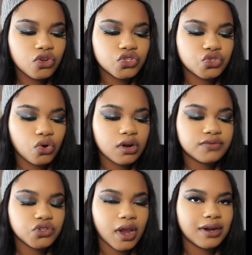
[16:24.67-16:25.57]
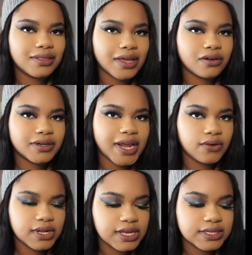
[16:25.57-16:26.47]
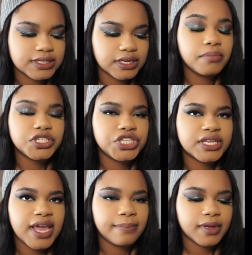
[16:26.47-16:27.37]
sort of trying to let her down easy, but she kept